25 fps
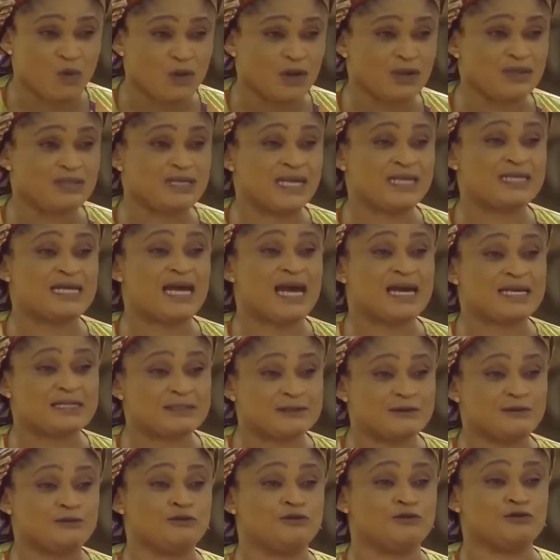the one that
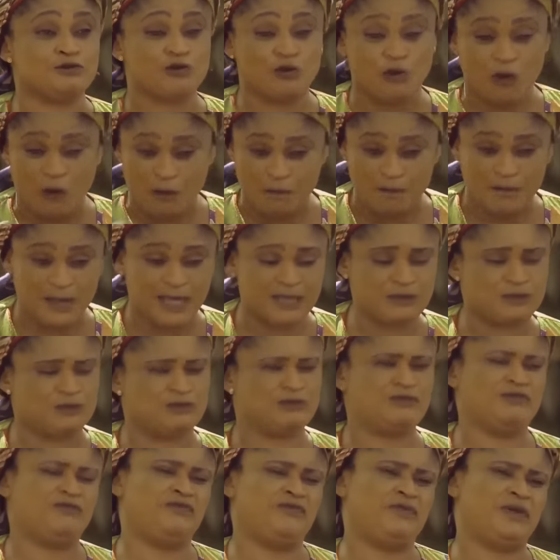asked you to come back
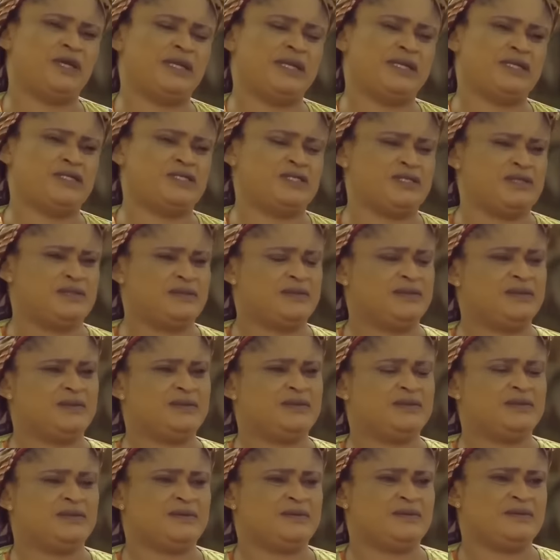to the village.
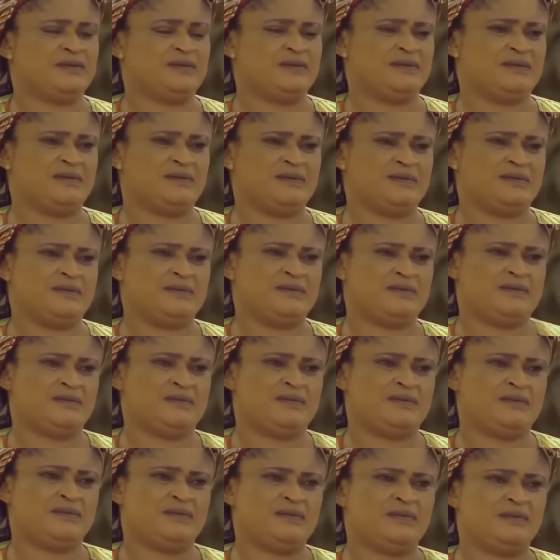
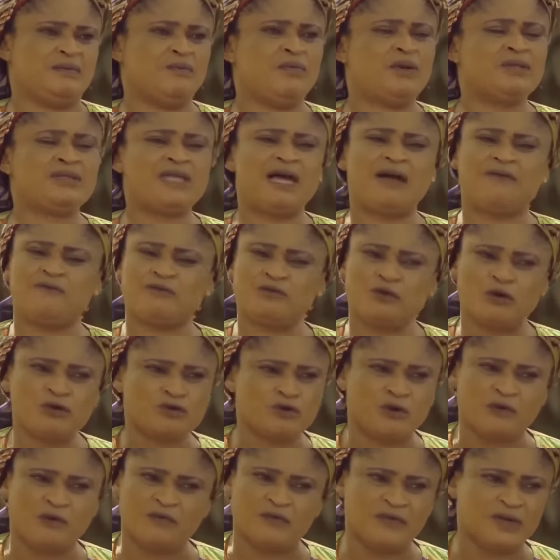But I've
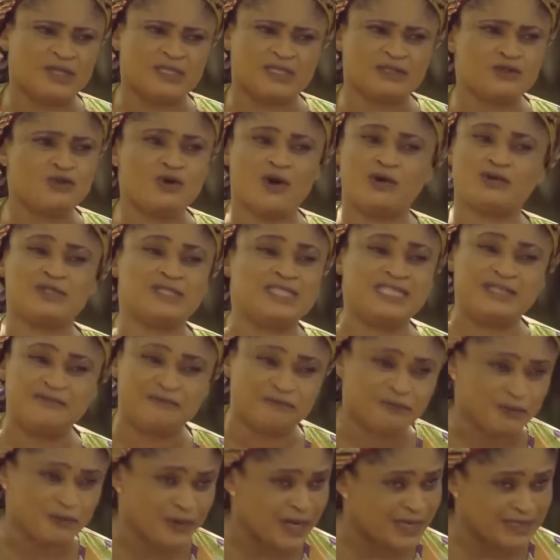thought of it. You're
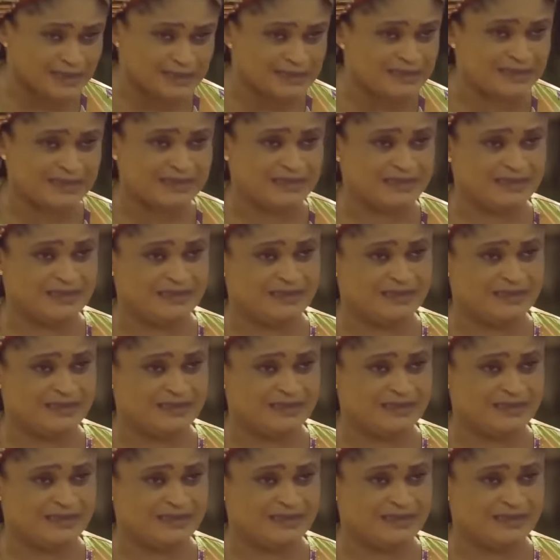different.